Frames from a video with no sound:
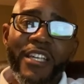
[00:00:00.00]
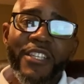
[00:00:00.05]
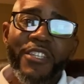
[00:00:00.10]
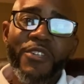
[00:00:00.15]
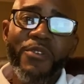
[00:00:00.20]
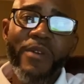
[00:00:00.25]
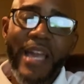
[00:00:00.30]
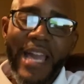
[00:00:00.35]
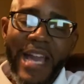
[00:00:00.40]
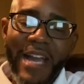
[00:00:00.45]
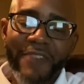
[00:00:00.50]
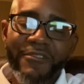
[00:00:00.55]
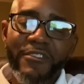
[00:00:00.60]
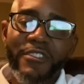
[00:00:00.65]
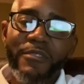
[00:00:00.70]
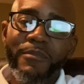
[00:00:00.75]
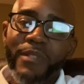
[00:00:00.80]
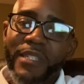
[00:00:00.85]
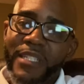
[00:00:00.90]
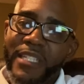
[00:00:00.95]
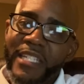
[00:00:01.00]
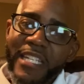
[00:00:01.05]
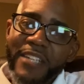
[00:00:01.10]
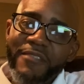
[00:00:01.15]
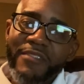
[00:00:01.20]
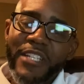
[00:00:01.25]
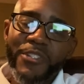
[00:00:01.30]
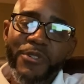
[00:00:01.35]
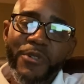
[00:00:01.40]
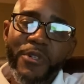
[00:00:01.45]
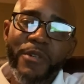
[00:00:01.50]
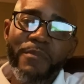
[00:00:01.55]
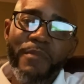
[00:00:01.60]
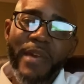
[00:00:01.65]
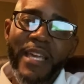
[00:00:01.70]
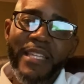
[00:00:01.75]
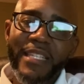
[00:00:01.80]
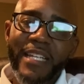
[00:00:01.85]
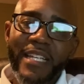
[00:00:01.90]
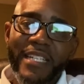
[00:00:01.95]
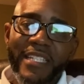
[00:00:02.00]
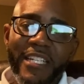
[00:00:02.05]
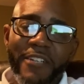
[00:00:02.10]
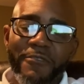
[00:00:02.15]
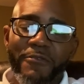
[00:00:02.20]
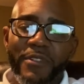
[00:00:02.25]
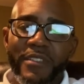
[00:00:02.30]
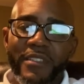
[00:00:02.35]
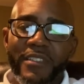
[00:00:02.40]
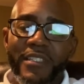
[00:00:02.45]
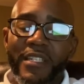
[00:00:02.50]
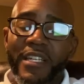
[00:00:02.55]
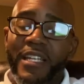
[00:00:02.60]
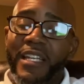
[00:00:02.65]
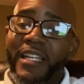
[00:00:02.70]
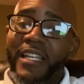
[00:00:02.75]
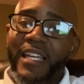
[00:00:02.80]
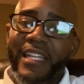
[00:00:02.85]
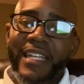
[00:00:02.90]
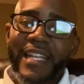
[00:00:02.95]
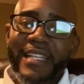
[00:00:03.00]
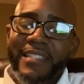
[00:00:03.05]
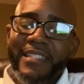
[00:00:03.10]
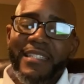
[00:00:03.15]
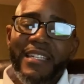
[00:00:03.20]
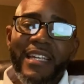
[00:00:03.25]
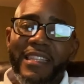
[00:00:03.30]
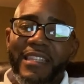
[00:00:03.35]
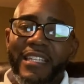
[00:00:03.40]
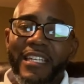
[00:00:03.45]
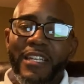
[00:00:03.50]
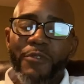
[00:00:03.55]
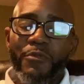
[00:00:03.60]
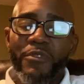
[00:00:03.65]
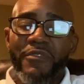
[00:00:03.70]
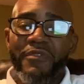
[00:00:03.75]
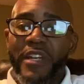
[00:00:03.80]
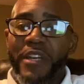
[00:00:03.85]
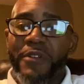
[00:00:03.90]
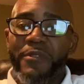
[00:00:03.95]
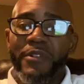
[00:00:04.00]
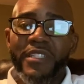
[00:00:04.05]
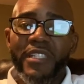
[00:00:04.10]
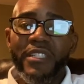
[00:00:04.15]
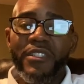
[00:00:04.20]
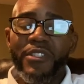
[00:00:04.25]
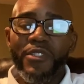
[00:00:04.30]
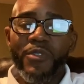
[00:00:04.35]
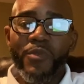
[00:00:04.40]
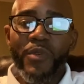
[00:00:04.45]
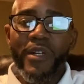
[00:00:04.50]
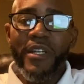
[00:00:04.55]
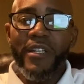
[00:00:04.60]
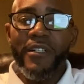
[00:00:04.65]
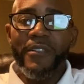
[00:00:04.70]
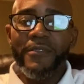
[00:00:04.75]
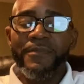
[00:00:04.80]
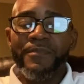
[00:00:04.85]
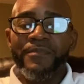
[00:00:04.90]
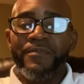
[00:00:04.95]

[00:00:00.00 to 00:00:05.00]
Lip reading: You have to believe that you can make that difference. And that's the same thing with veteran teachers as well.